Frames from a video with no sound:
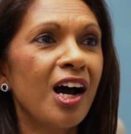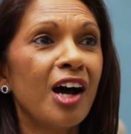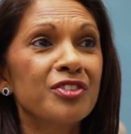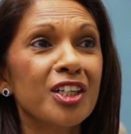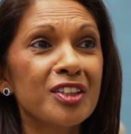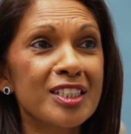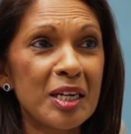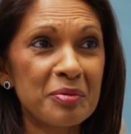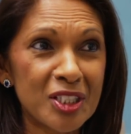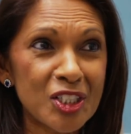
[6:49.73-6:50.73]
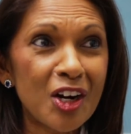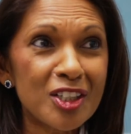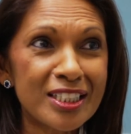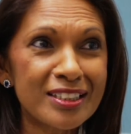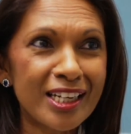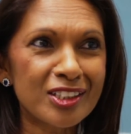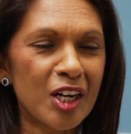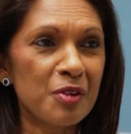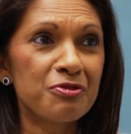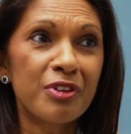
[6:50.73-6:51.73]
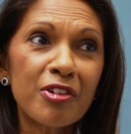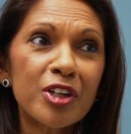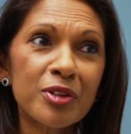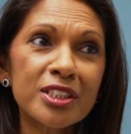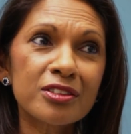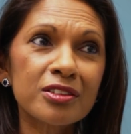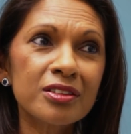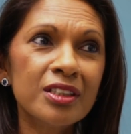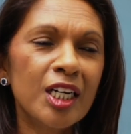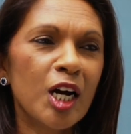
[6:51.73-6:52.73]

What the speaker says: I've done the same in the charity sector. I'm very critical